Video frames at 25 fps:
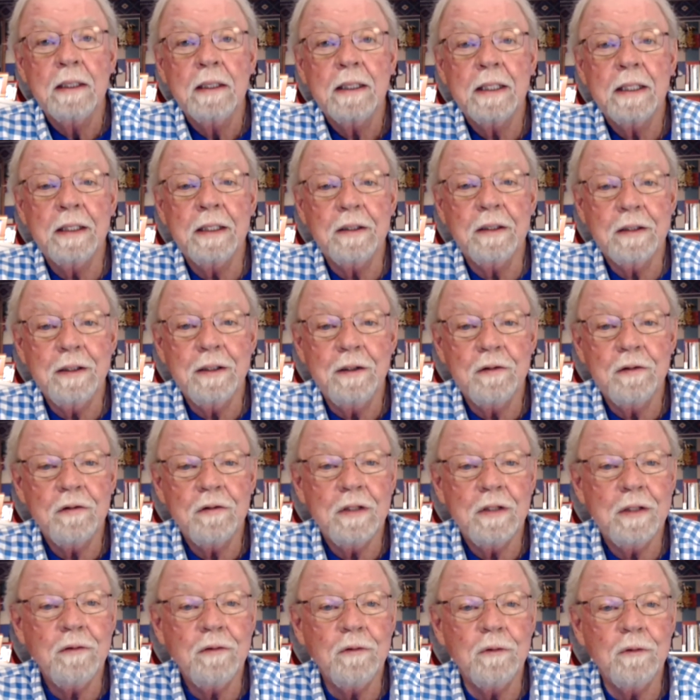and
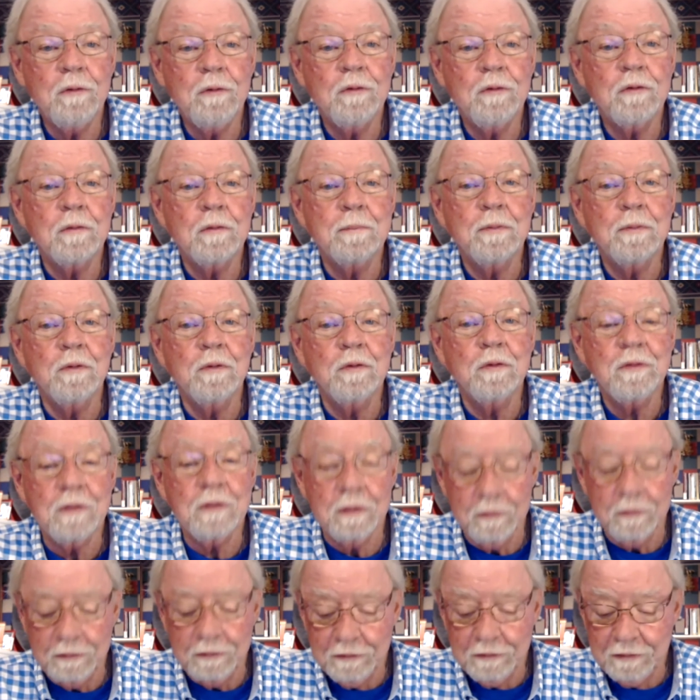continues to
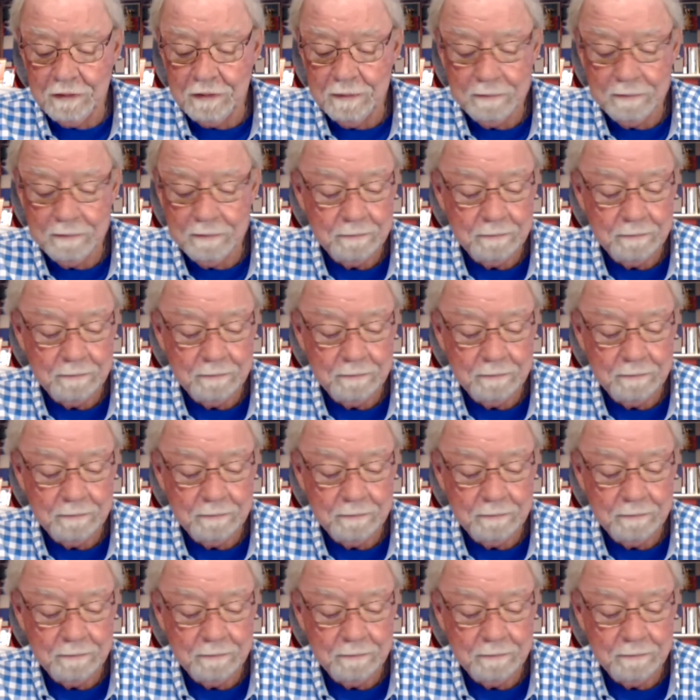persist.